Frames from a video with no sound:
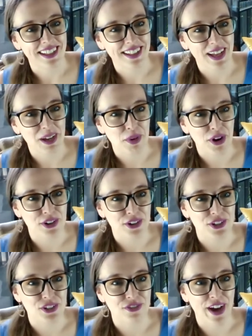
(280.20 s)
Clyne
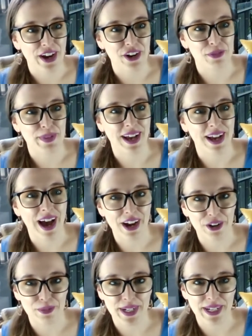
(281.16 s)
Partners fired me to
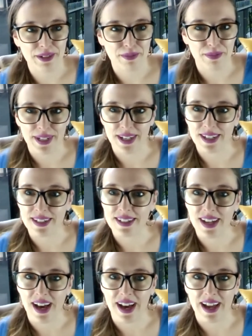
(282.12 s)
hire me
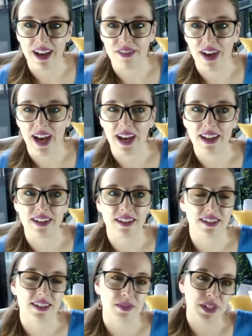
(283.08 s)
because I have had
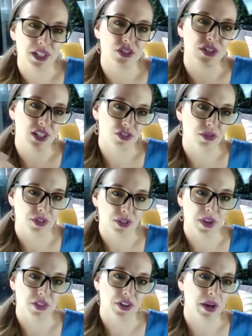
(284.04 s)
some interest from
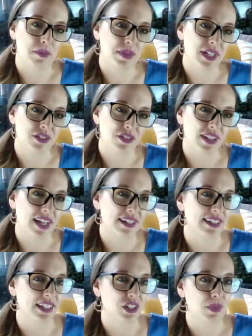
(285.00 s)
some other companies for the
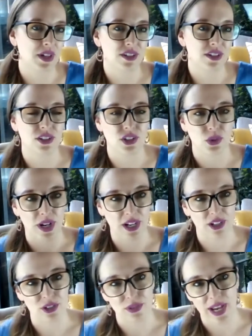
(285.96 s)
last 6 months to do what
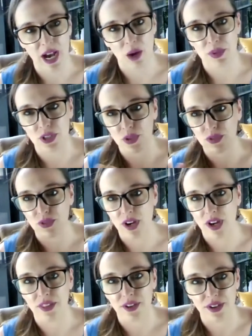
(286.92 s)
I do now, but do it
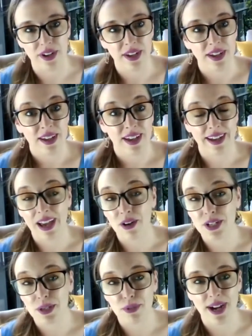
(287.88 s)
for other
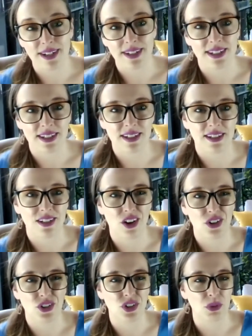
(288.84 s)
accounting practices,
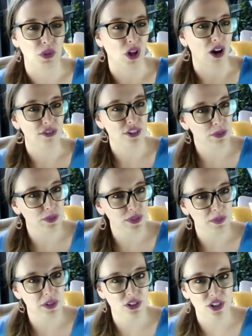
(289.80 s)
also some law firms
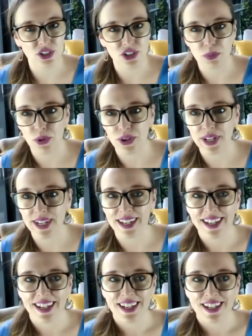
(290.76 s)
I'm going to start supporting.
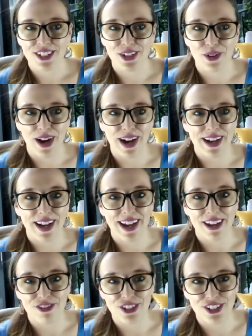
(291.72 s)
So I
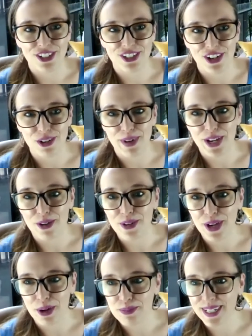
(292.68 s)
have just started my
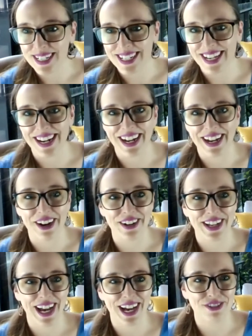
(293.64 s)
own company and I
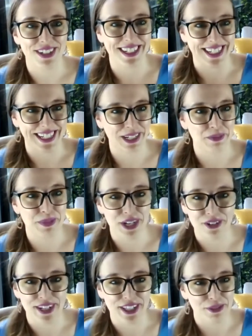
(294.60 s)
already have a team
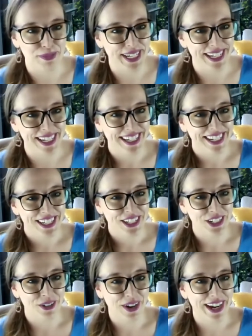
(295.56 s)
underneath me.
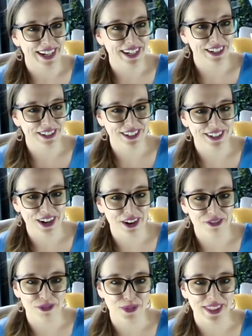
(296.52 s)
So I didn't
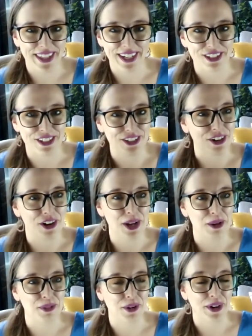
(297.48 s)
start with like a
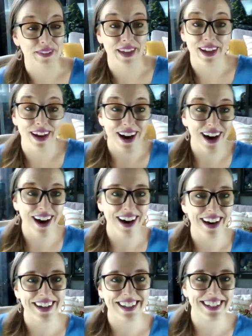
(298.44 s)
startup going like,
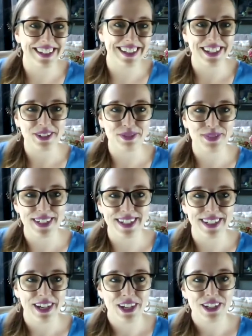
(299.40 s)
it's going to
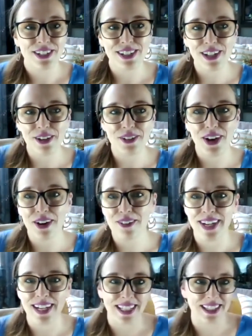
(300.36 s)
be slow
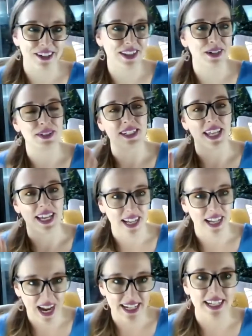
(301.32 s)
going. It literally was
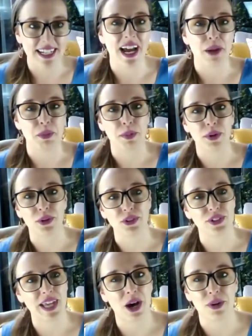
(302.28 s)
like, I need 9
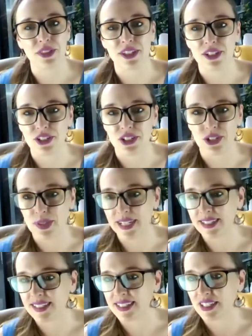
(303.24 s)
proposals out within 2
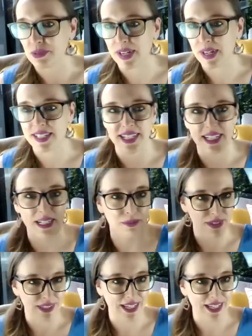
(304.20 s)
weeks. Here's my team.